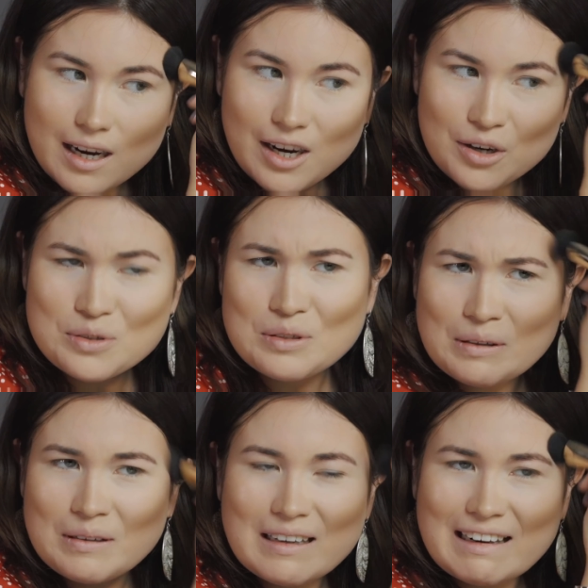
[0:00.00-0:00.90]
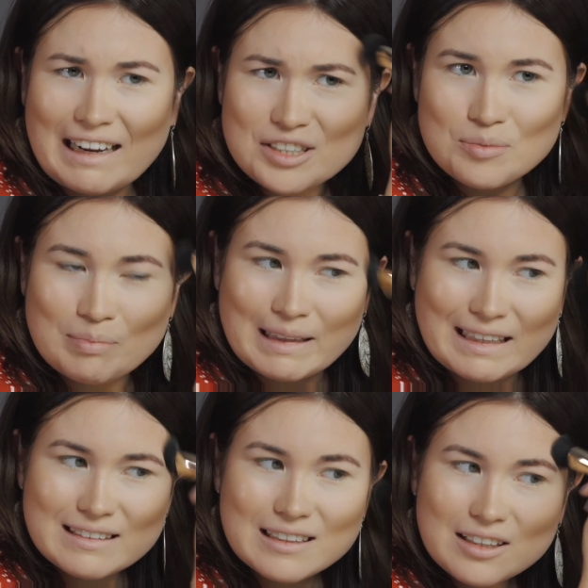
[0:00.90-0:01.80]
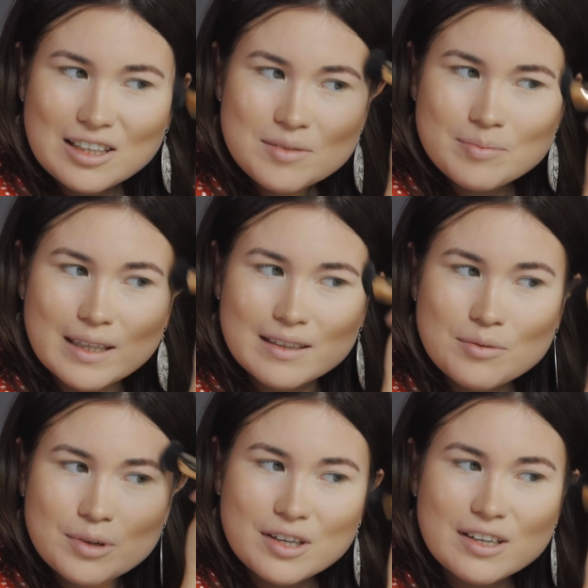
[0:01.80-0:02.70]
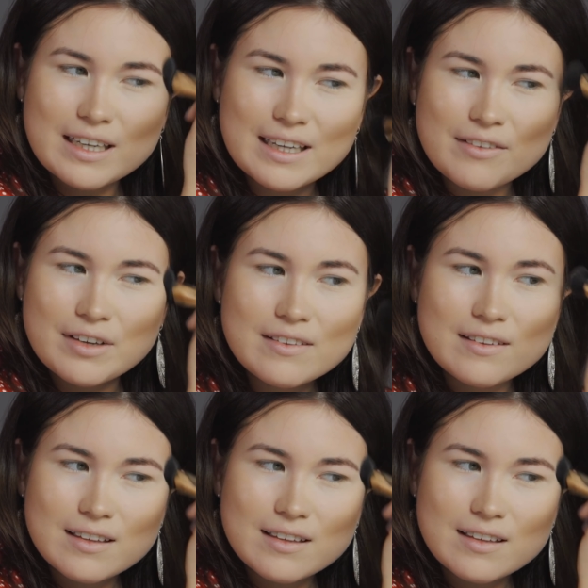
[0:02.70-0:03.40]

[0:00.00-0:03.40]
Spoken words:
I also like to blend a lot, but we're gonna give it